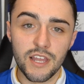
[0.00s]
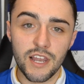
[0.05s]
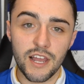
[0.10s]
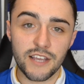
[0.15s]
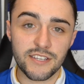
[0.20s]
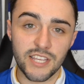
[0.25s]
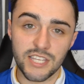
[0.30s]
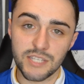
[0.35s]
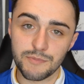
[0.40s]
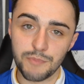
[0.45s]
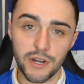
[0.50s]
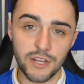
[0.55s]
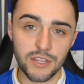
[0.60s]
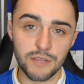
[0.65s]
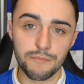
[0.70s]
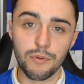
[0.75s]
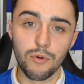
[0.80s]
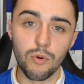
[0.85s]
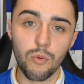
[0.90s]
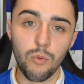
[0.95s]
like I say, spreaded
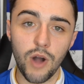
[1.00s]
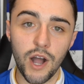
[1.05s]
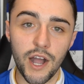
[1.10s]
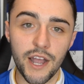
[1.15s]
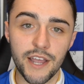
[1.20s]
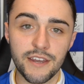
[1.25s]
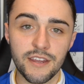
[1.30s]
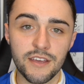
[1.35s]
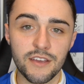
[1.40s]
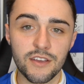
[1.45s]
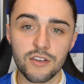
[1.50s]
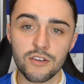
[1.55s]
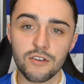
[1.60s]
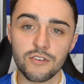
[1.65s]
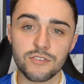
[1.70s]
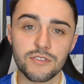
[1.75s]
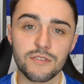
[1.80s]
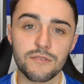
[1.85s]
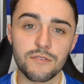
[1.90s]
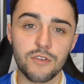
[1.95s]
the ball wide,
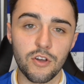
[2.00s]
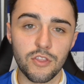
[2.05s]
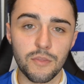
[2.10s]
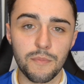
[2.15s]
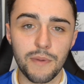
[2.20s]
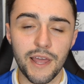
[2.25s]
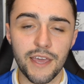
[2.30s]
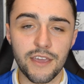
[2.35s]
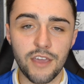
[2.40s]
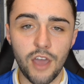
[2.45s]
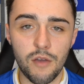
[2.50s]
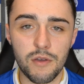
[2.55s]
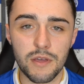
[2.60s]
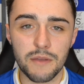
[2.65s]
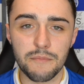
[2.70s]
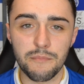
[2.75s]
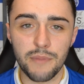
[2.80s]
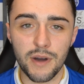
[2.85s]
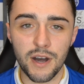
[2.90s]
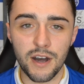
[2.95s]
got the play
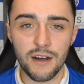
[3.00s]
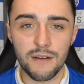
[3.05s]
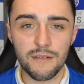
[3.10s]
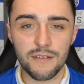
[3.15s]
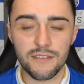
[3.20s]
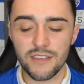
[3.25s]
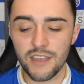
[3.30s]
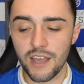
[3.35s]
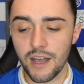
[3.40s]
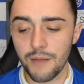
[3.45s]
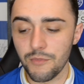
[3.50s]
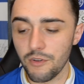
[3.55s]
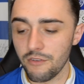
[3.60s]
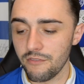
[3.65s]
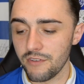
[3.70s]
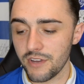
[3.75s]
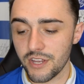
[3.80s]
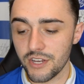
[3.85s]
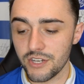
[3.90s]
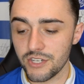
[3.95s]
going, but yeah, I'm not
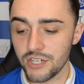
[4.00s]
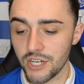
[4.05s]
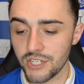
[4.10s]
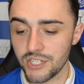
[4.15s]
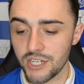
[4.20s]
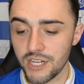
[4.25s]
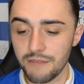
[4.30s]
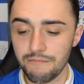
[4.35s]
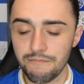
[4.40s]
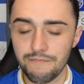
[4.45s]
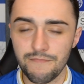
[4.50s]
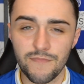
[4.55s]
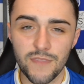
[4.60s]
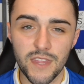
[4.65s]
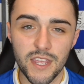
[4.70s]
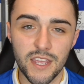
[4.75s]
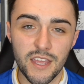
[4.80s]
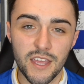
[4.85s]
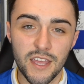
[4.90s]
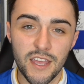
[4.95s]
really going to judge him.
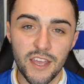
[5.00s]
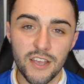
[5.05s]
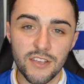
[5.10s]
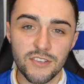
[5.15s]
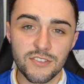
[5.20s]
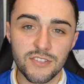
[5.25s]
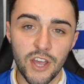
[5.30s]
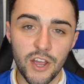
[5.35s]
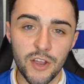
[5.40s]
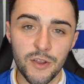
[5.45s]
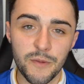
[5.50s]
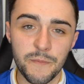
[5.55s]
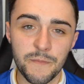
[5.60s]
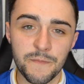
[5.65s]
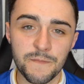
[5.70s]
So,